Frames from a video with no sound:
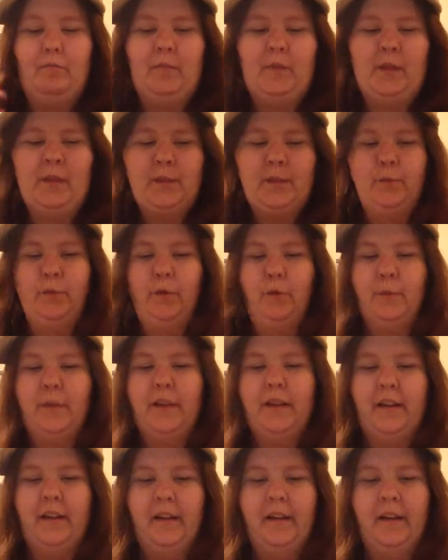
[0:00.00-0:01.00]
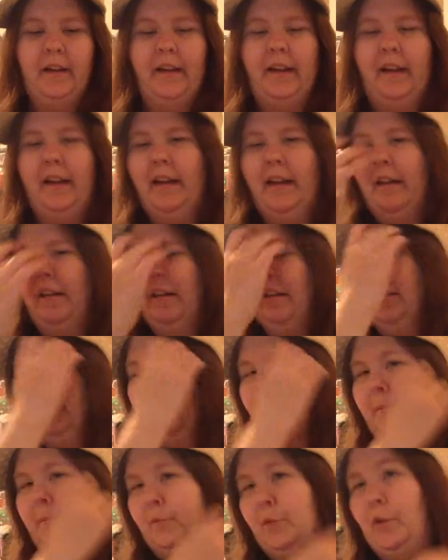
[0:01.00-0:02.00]
this will be it, and
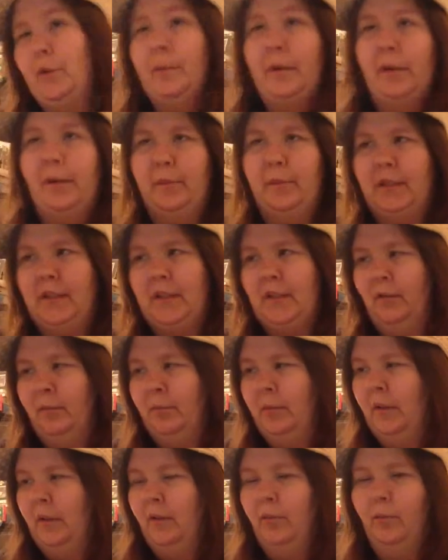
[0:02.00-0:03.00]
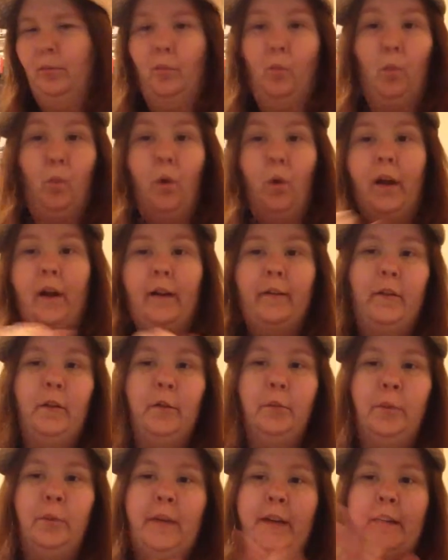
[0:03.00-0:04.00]
I'm repeating myself, but whatever,
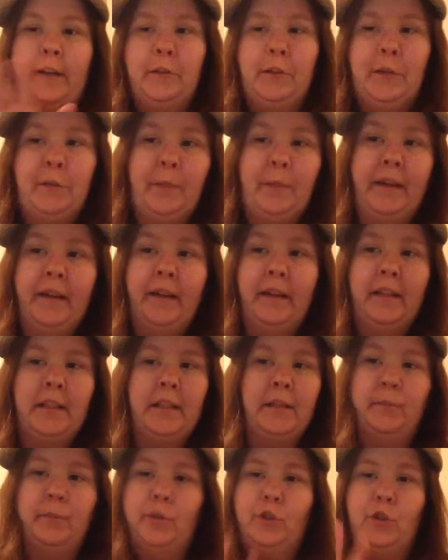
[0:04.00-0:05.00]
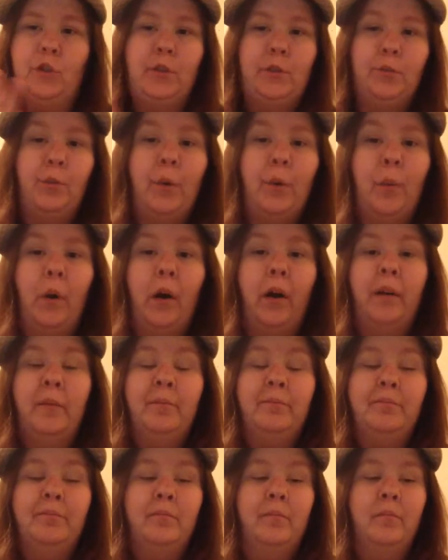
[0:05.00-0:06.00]
we can repeat as much as we want.
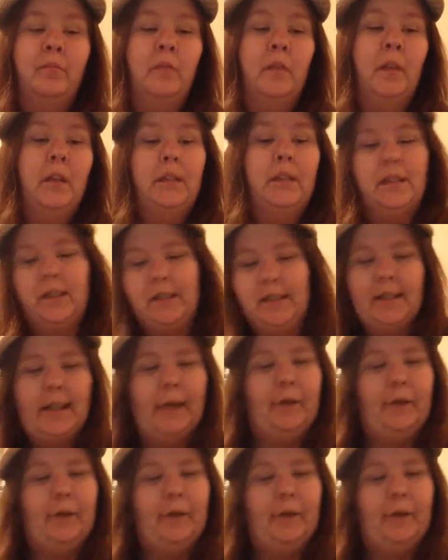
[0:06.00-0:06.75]
It's